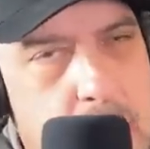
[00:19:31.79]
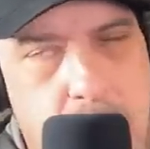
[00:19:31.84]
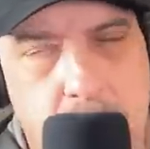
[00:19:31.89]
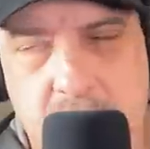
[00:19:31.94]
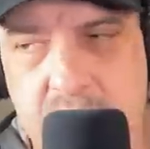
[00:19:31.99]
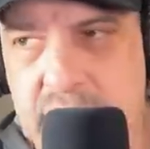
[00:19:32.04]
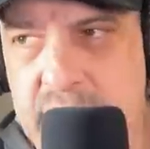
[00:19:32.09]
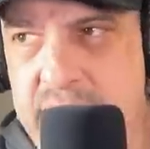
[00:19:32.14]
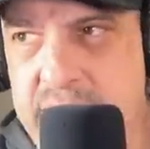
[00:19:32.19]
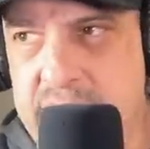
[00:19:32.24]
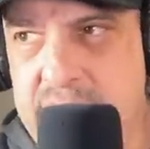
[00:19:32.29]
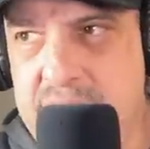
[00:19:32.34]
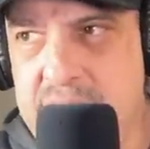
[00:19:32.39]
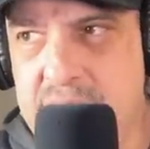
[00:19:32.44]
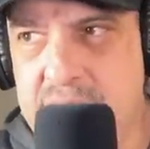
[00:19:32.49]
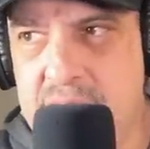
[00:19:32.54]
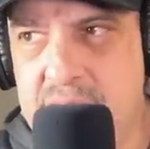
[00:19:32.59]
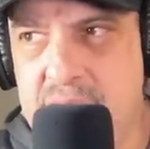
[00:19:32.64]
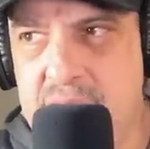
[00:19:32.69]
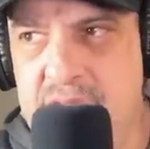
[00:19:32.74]
but its
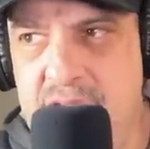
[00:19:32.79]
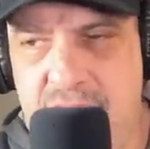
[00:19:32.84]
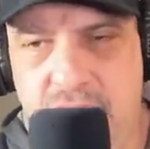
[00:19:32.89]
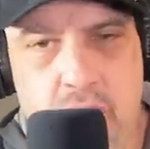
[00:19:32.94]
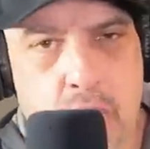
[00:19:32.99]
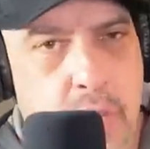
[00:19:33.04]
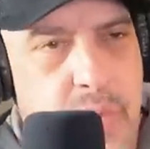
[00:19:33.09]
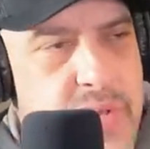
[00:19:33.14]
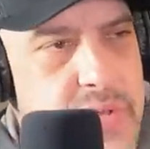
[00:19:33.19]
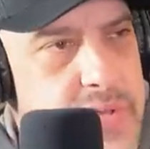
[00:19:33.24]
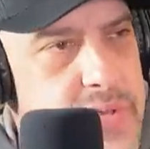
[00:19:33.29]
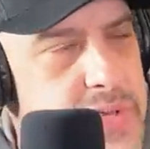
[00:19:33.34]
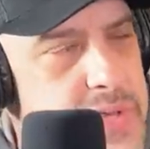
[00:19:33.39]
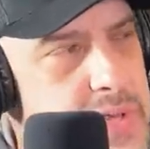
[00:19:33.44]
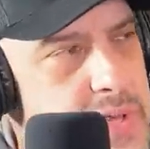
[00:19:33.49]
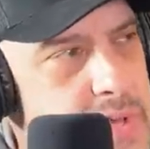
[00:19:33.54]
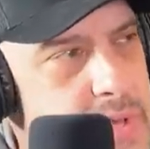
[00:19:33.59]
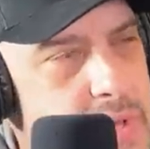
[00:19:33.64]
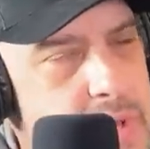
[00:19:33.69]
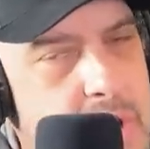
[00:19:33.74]
uh, informants
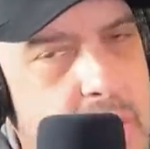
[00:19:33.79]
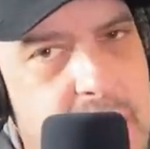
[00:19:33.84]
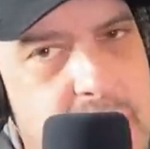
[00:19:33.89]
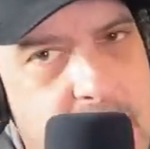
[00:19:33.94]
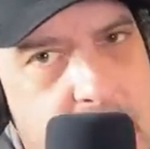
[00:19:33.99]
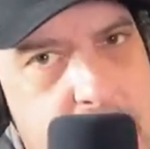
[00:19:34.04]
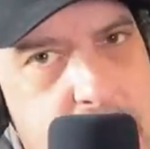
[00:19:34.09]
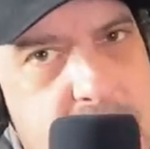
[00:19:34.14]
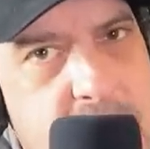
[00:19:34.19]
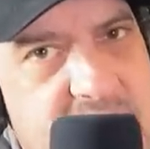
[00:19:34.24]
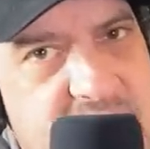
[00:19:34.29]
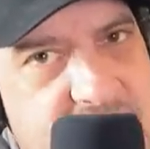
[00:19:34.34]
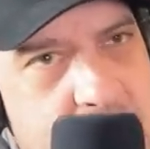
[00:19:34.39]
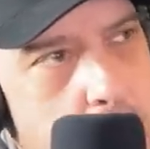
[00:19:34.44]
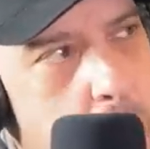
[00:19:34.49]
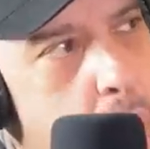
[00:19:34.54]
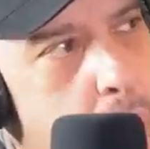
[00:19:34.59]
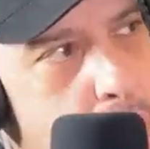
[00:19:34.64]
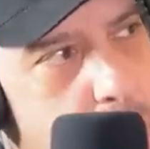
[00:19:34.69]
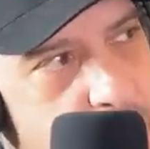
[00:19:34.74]
alleged that he
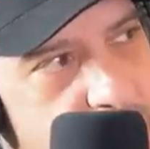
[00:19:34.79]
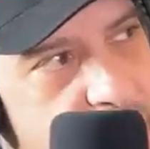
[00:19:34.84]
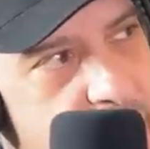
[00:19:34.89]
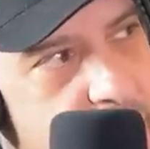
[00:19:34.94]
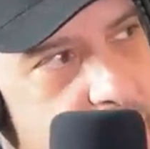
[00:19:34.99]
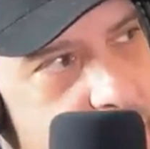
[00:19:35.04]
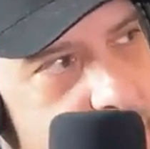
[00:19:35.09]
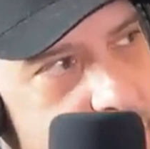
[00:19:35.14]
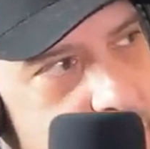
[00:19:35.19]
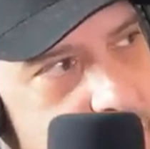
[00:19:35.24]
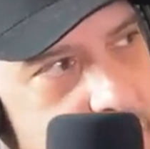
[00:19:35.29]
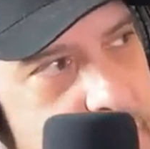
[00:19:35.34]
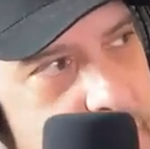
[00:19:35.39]
ordered that.